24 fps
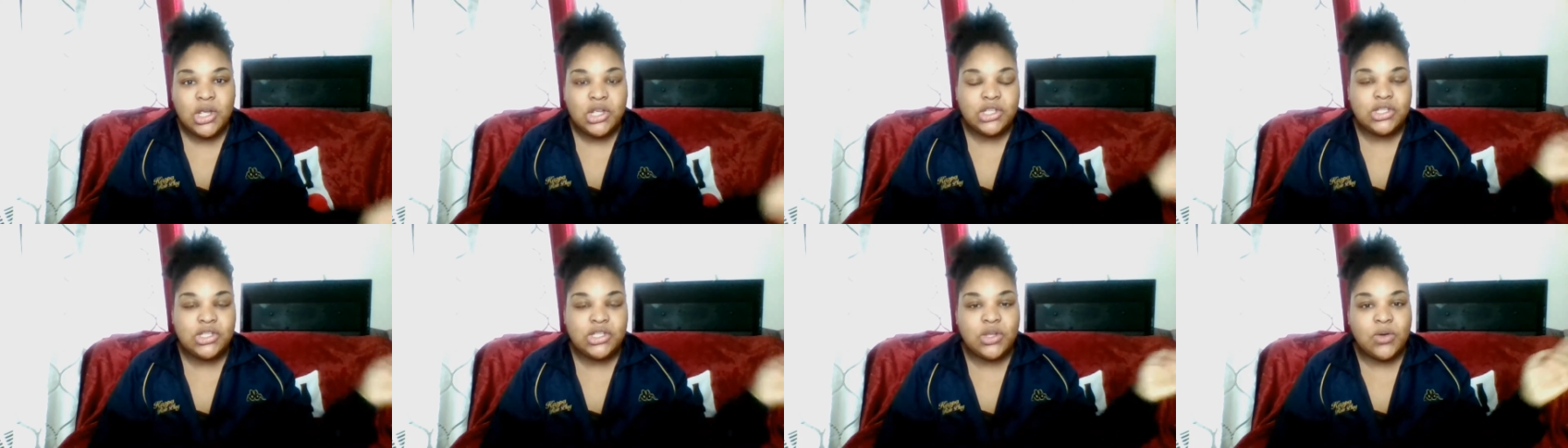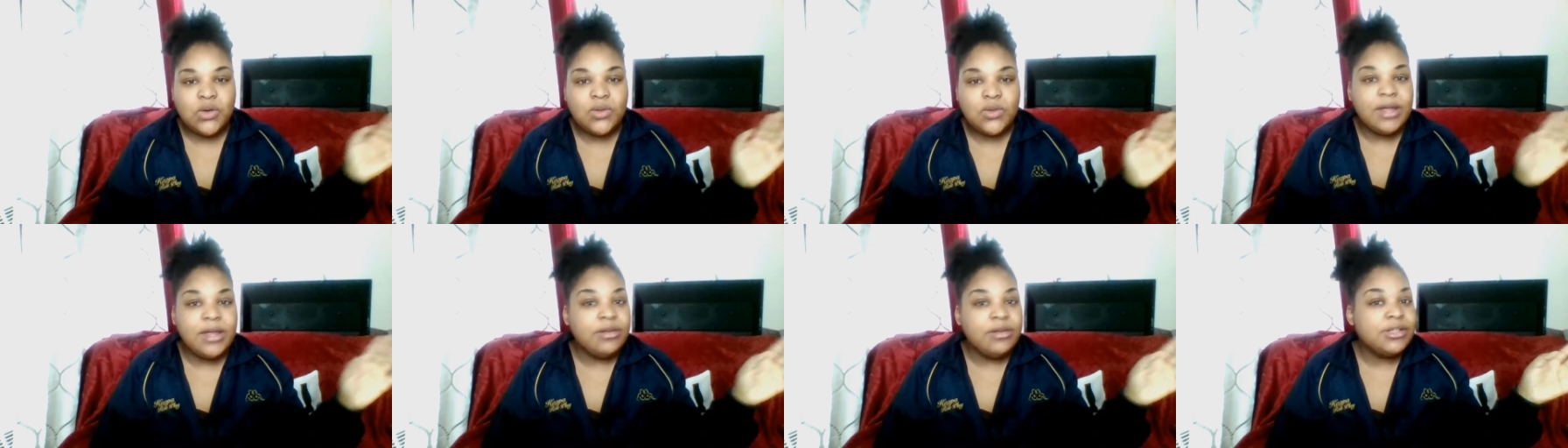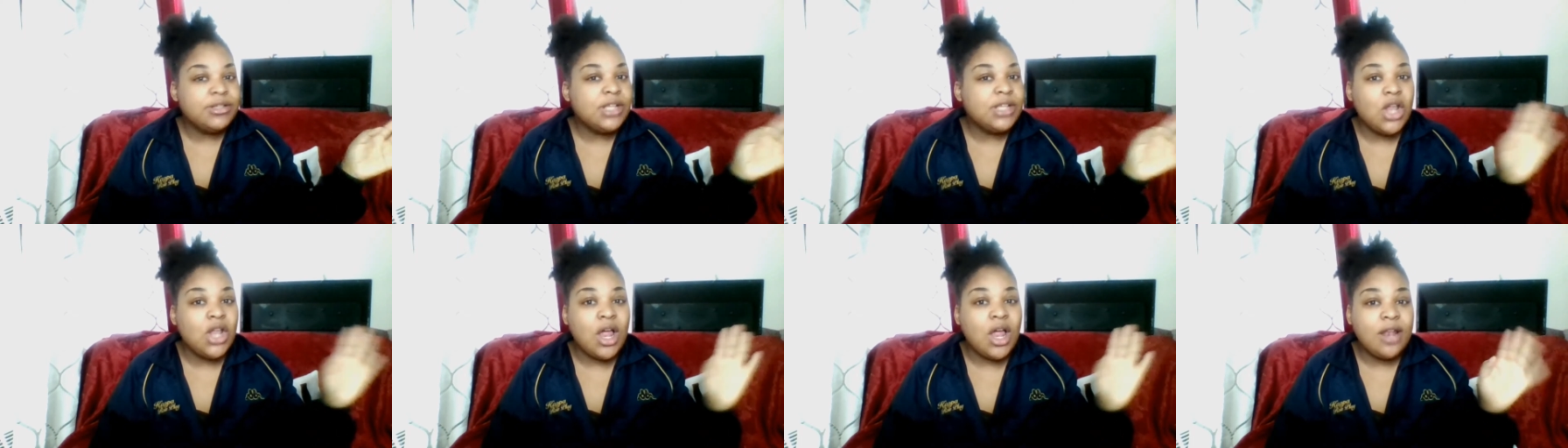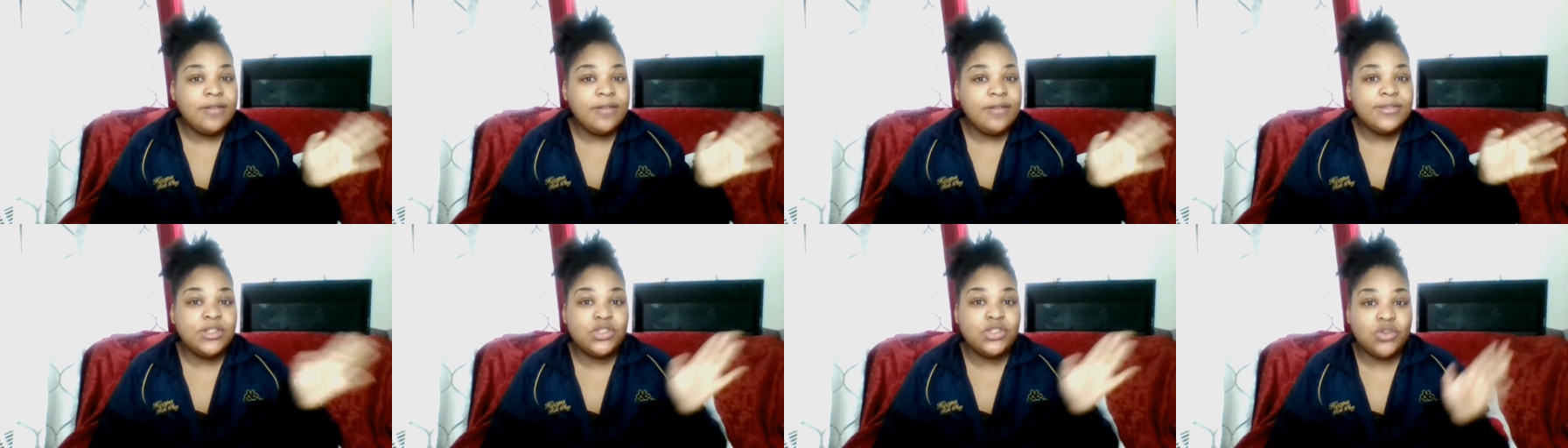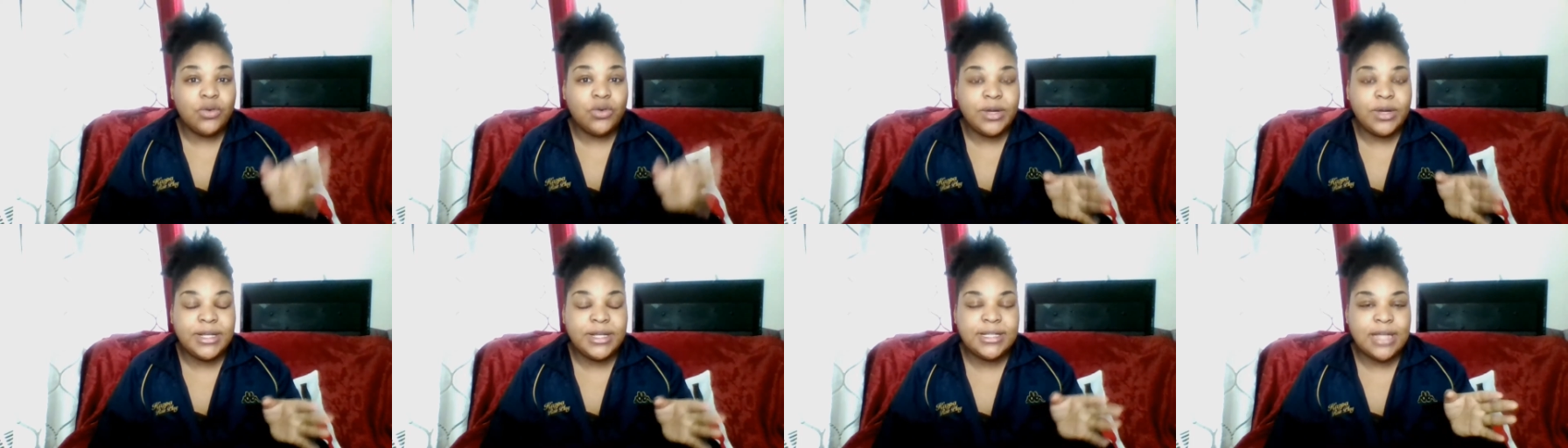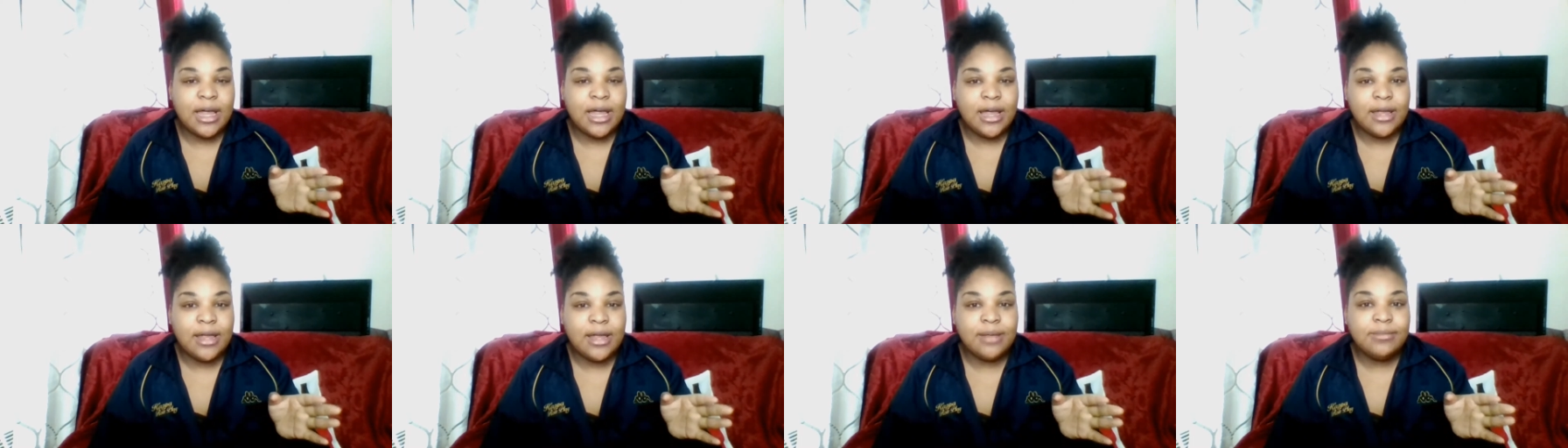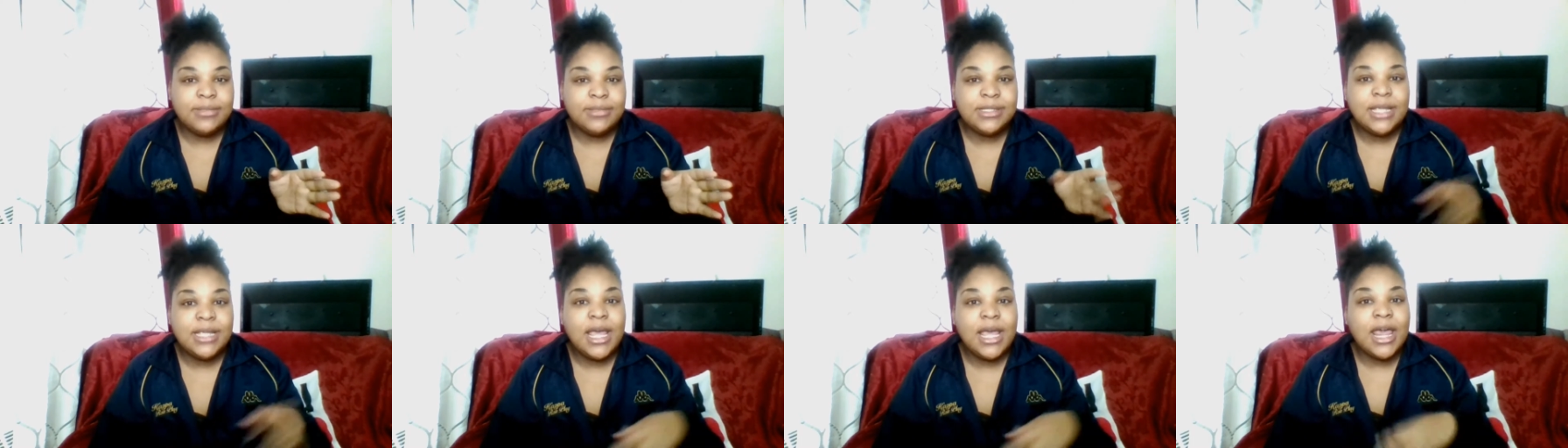So there's a lot of story times